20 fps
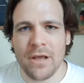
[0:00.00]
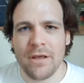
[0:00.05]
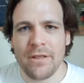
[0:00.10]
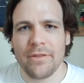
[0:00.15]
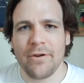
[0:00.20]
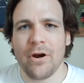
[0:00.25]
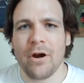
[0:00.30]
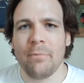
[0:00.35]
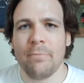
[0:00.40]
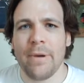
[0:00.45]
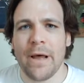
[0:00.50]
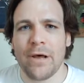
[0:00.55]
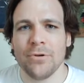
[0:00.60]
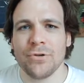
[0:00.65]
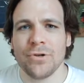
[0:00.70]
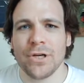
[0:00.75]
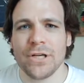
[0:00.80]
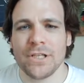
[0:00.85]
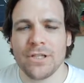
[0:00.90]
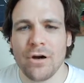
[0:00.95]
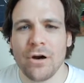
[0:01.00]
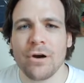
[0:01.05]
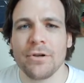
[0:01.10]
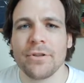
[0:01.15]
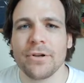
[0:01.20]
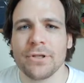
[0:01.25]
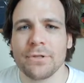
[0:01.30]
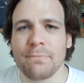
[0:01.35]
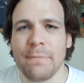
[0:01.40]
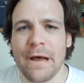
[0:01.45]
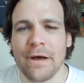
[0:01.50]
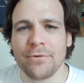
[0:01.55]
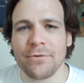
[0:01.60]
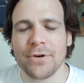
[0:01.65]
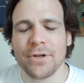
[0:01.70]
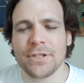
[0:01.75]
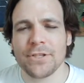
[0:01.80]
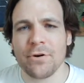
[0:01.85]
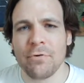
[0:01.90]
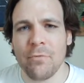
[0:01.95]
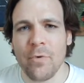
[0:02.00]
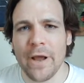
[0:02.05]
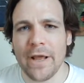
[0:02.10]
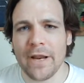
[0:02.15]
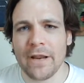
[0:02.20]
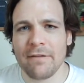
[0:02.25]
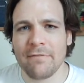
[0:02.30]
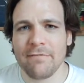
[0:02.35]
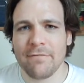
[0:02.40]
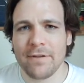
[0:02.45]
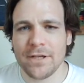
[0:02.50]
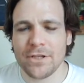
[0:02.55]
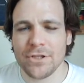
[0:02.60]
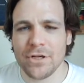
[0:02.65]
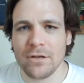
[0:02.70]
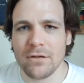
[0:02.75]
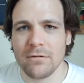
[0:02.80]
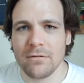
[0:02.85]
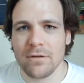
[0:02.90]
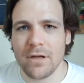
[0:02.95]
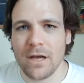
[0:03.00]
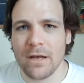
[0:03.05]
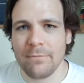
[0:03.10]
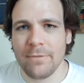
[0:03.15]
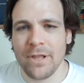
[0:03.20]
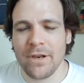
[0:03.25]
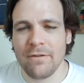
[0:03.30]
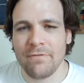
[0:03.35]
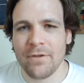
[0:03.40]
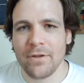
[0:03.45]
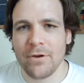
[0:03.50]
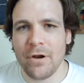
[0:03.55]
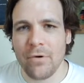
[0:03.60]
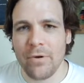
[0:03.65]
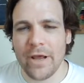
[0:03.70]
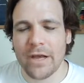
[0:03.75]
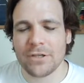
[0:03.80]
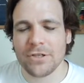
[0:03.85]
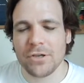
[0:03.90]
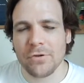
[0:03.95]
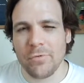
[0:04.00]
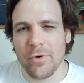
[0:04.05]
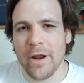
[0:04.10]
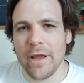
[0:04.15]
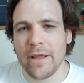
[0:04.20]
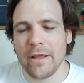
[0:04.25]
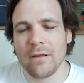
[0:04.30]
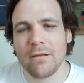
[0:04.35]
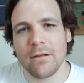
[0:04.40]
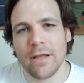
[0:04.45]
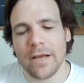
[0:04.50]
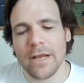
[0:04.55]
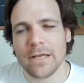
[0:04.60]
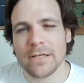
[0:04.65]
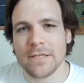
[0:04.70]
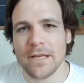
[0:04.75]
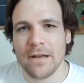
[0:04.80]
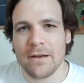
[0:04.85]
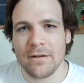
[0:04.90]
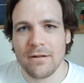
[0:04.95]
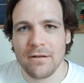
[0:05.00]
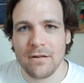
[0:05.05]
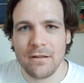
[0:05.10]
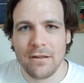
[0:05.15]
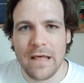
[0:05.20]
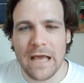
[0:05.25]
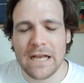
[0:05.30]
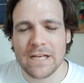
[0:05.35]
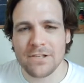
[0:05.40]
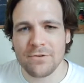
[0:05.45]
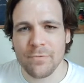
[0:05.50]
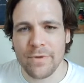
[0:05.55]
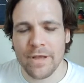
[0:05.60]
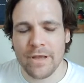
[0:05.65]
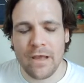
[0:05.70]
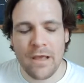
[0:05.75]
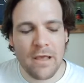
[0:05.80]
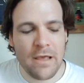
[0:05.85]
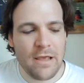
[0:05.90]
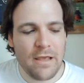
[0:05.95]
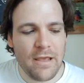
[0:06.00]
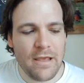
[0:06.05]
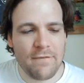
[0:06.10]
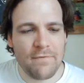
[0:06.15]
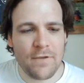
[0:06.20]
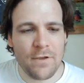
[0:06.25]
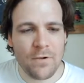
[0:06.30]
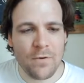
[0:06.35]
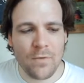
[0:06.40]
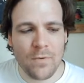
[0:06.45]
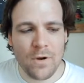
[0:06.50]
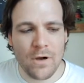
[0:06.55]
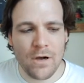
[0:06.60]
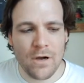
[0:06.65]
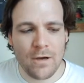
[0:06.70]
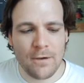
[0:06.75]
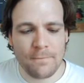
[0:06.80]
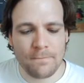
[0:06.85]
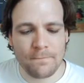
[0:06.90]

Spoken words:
There are boundaries to art. There's boundaries to writing fiction. I mean, if you don't actually write, like I said last week, if you are